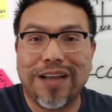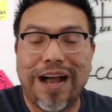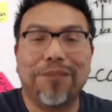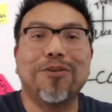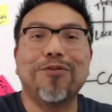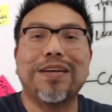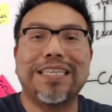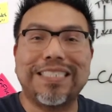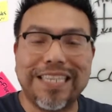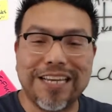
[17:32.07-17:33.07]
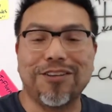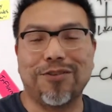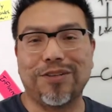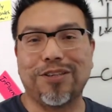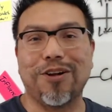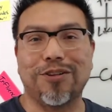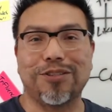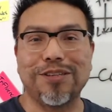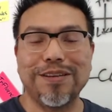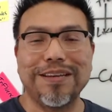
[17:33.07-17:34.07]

I'm already seeing your results.